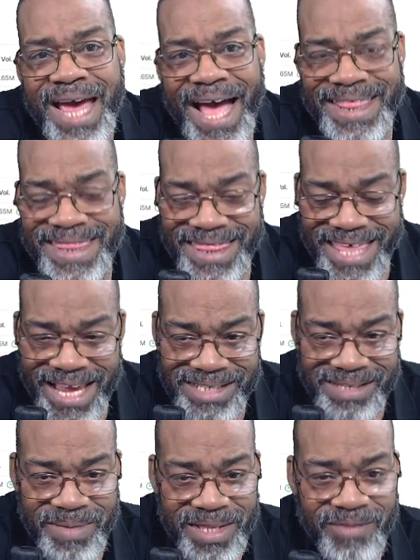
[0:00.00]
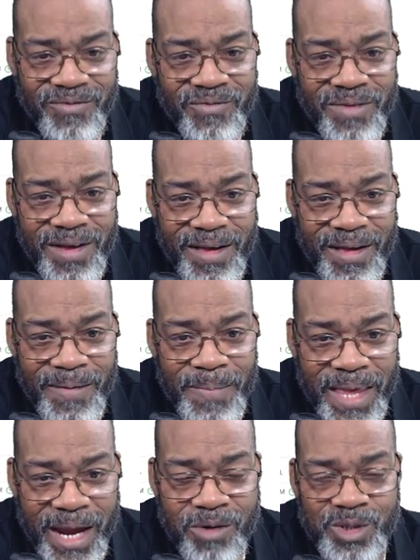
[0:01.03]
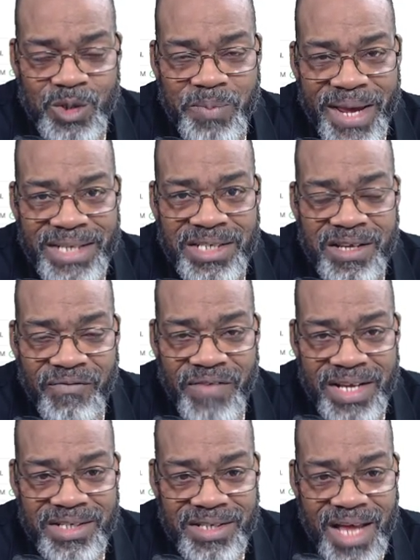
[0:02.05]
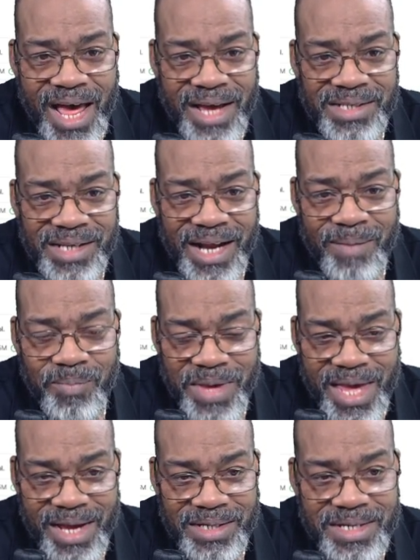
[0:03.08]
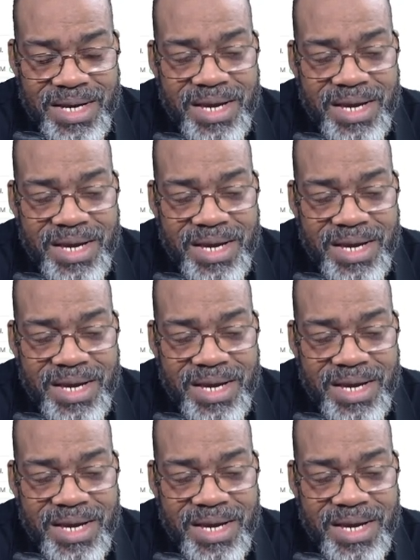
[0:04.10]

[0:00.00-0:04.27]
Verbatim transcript: I think some of the um, aerospace and defense stocks that I picked